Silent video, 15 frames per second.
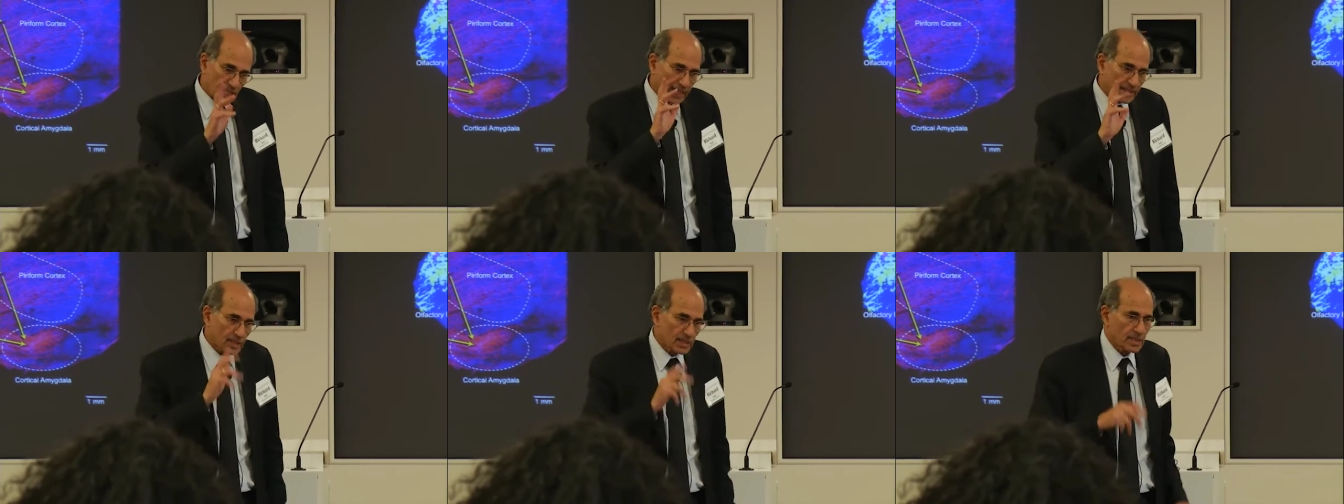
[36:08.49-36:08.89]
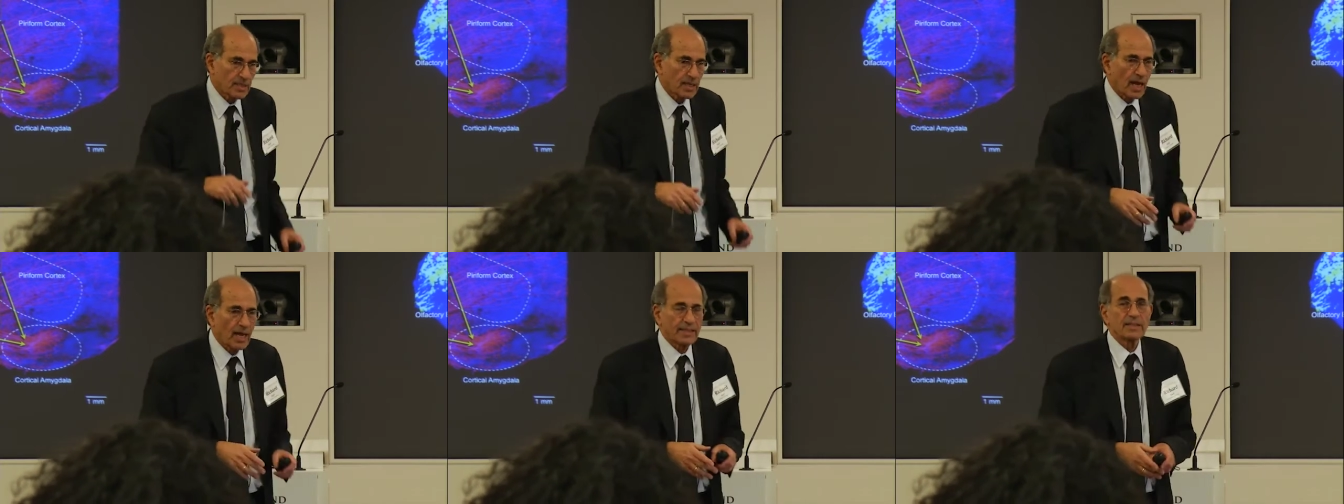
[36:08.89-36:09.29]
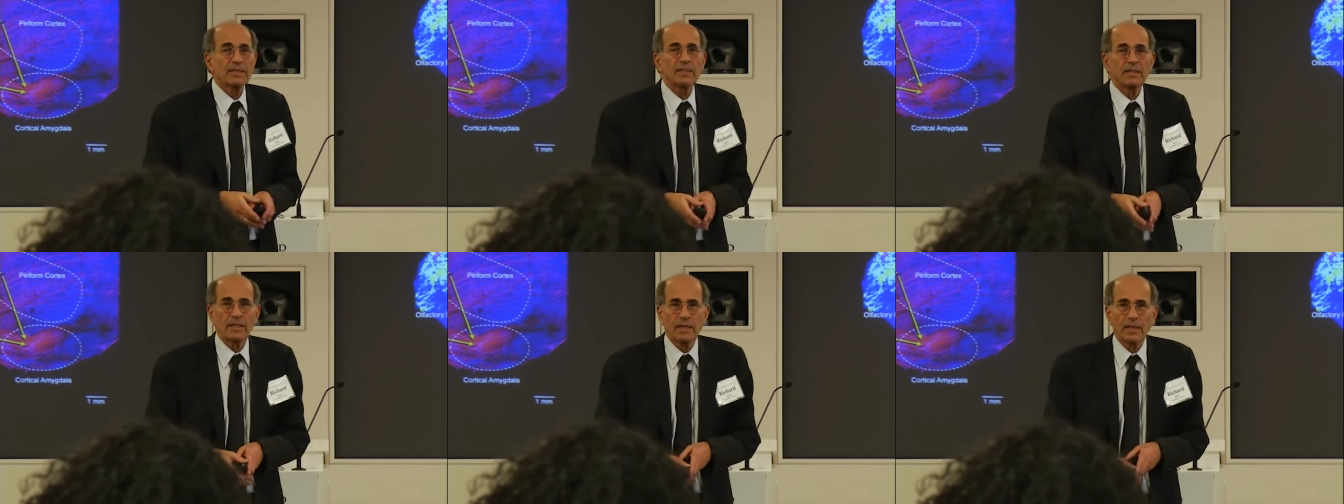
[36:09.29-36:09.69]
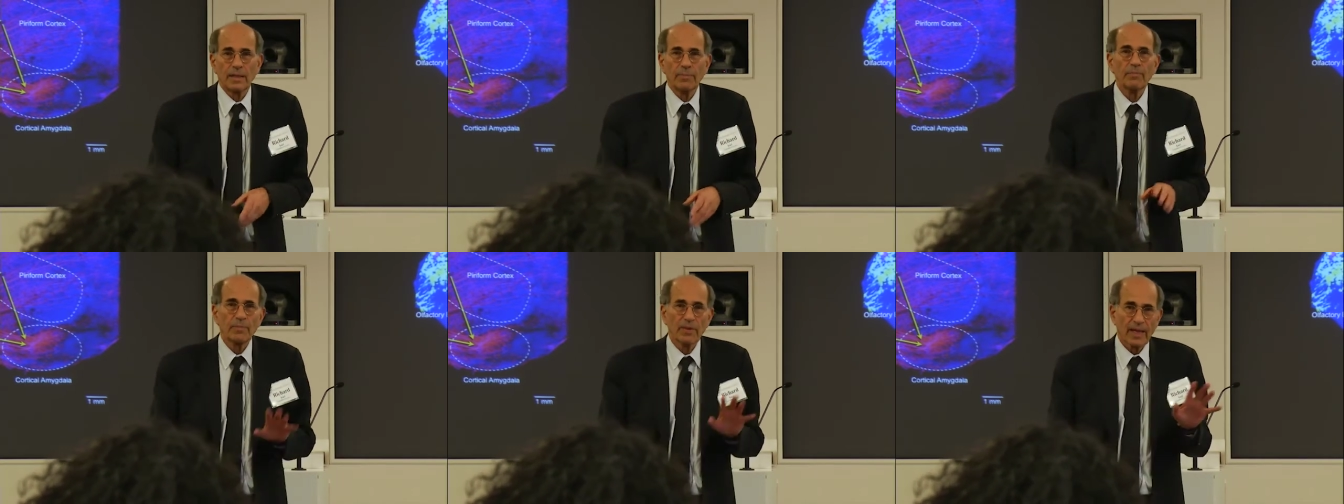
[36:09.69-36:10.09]
That's not uh,
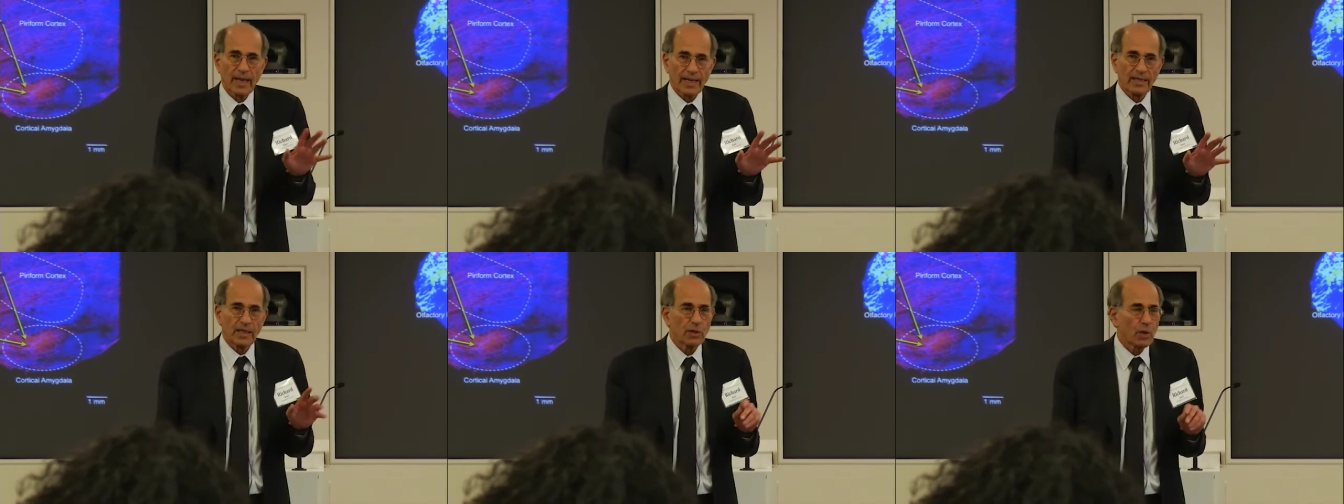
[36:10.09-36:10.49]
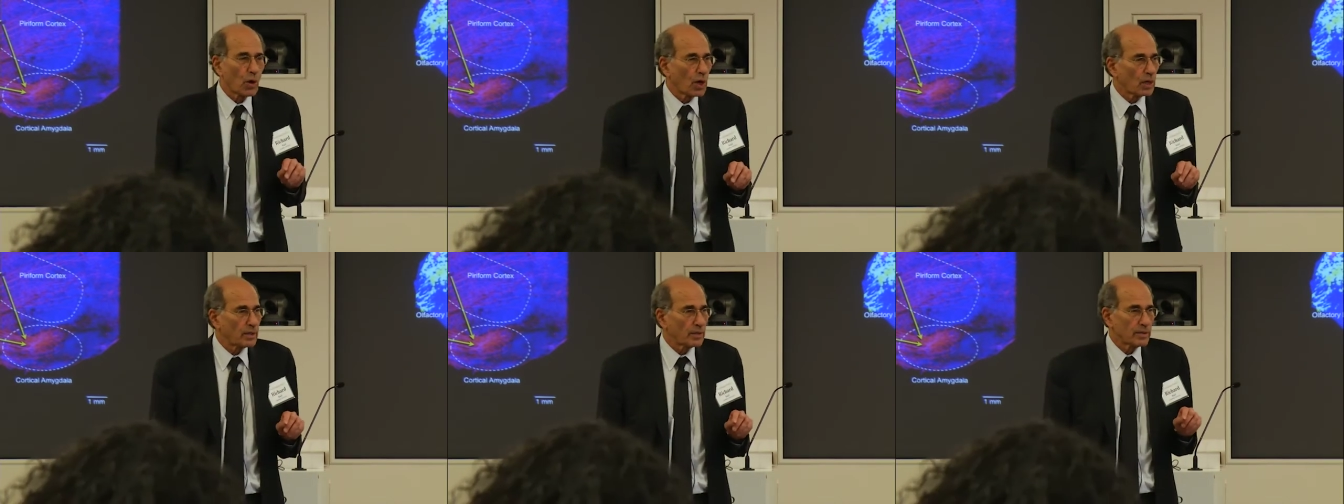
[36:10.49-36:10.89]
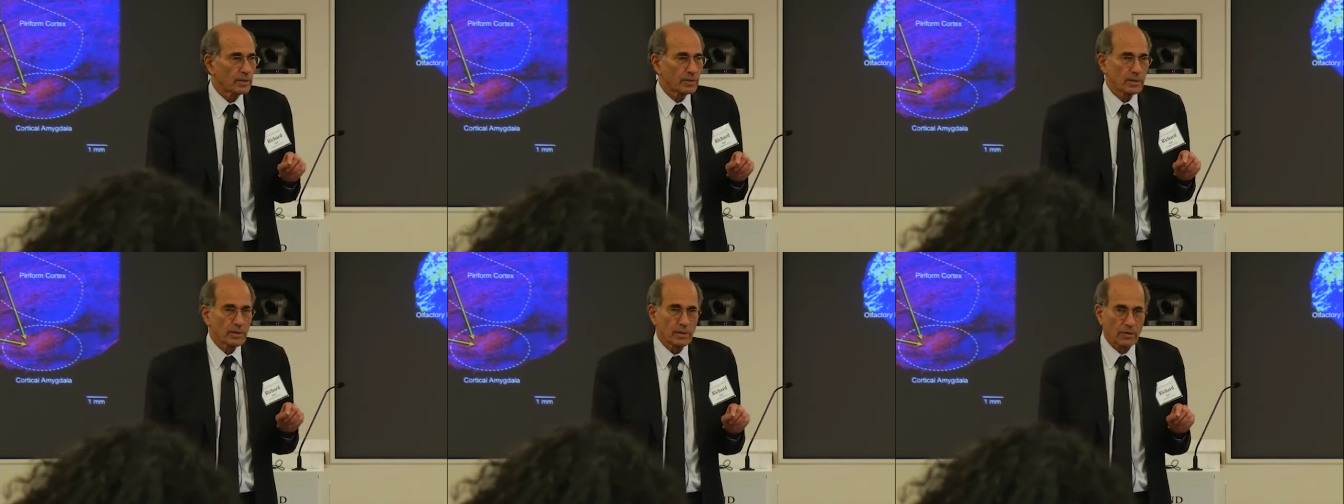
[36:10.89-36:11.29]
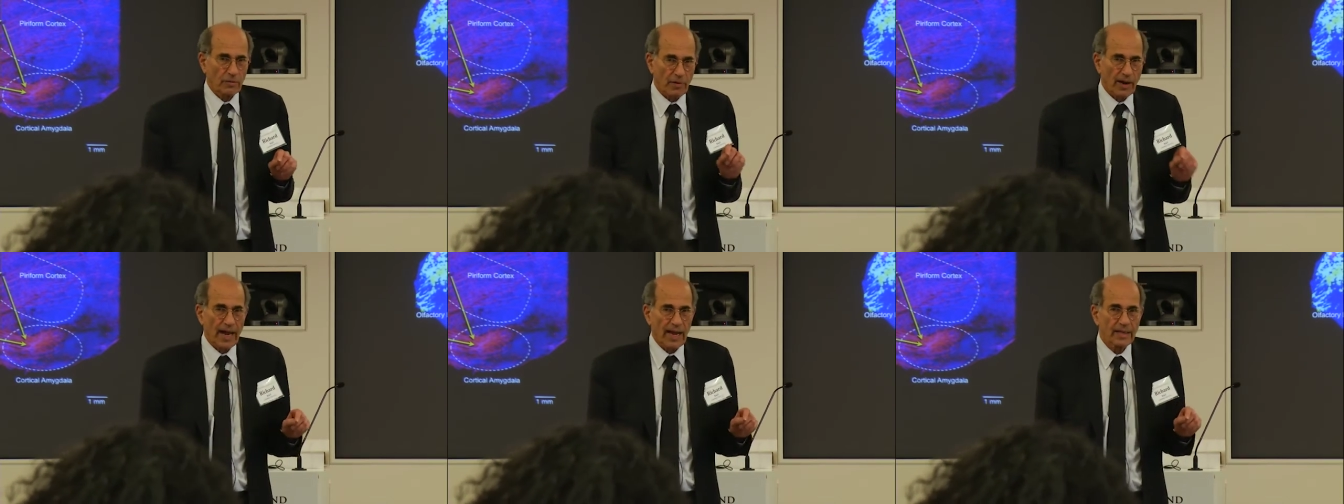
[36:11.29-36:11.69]
any longer
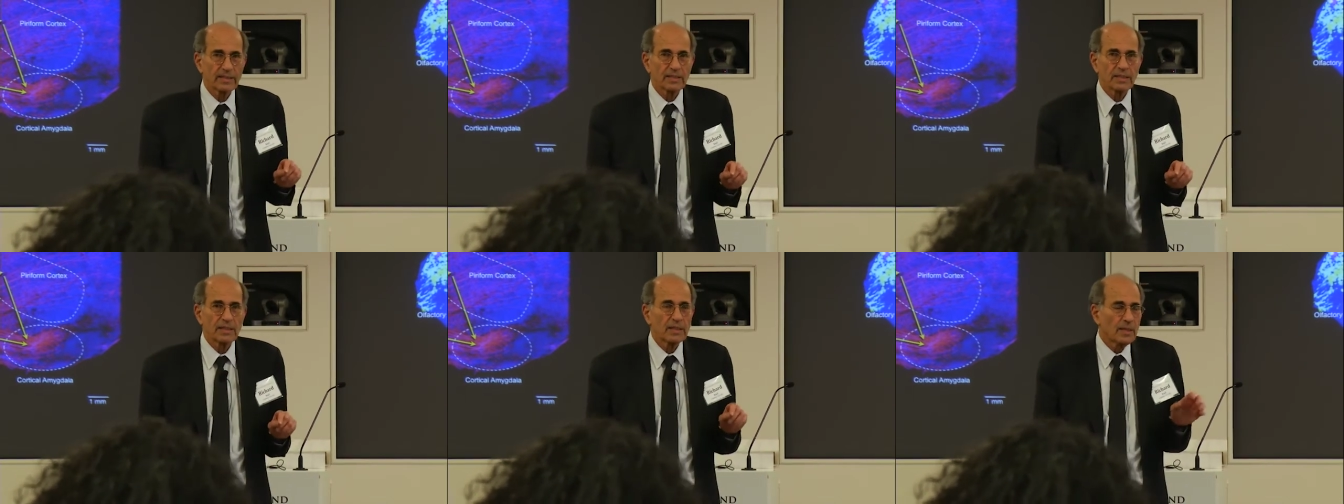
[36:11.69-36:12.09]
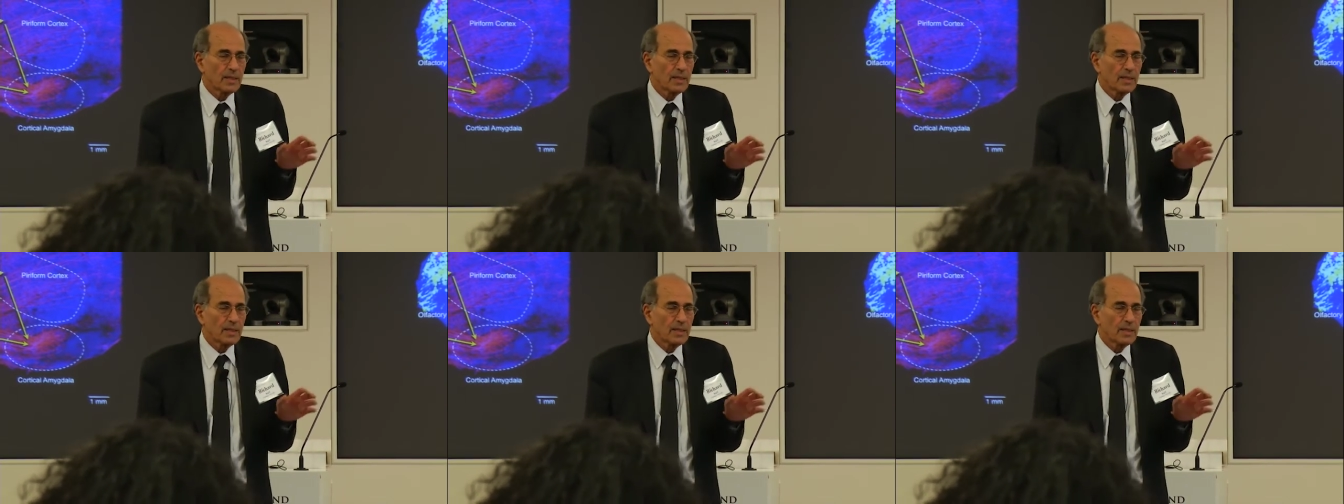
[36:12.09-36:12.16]
correct.